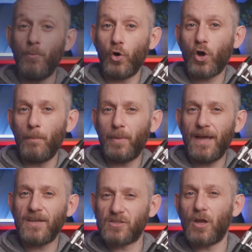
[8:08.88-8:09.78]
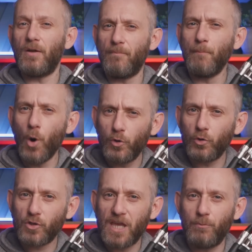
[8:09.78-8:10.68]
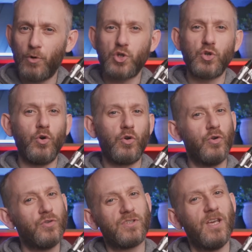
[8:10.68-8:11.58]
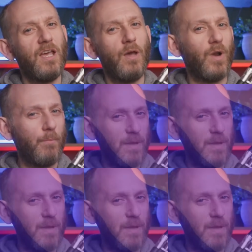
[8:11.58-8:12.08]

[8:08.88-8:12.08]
more complex kind of modal keyboard shortcuts. What I